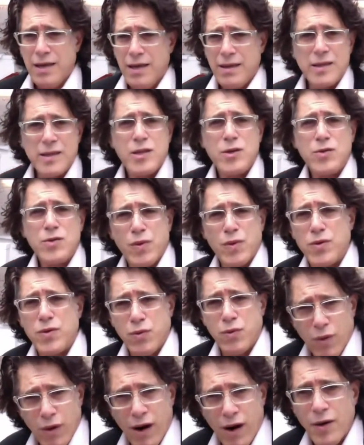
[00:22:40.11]
This is what's
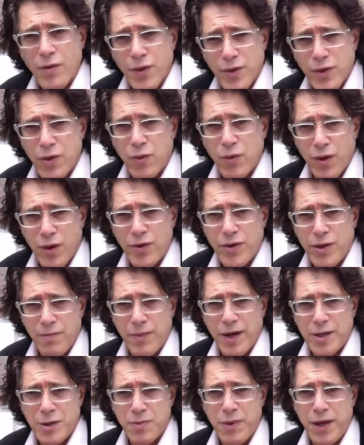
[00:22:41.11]
wrong with the world that
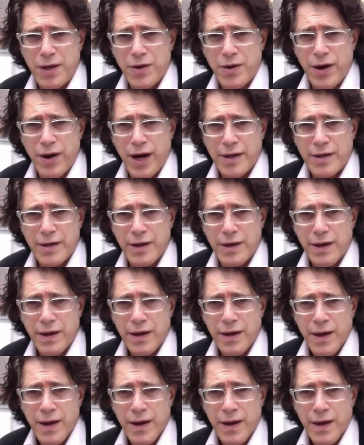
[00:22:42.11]
must be corrected.